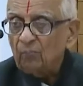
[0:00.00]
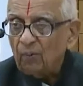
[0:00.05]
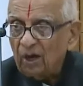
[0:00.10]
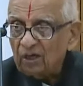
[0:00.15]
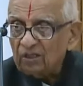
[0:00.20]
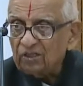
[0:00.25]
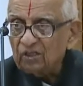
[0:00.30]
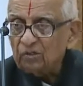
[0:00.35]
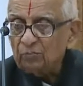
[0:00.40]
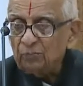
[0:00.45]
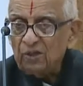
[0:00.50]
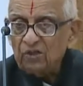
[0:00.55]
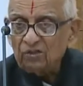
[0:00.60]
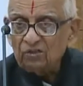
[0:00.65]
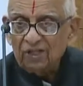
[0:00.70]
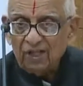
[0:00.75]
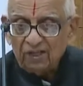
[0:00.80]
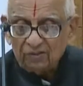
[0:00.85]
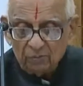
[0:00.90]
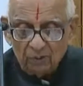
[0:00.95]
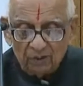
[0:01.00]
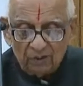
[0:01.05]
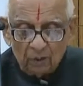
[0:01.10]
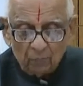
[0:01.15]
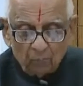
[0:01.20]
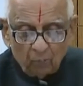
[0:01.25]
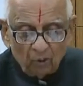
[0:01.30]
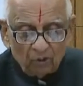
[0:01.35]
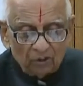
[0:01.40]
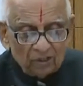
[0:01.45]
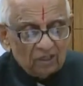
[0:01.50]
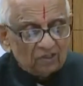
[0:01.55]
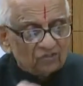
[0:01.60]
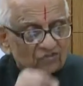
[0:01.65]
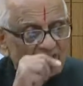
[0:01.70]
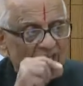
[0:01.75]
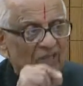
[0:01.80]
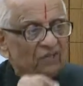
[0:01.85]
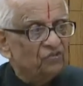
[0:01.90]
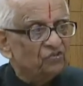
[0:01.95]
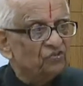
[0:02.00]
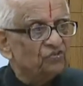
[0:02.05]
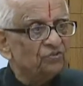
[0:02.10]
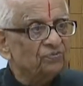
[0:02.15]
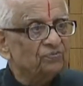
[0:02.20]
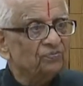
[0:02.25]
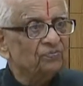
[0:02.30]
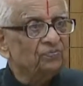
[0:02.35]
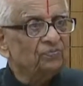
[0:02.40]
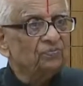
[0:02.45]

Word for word: Politics means there's been the political science.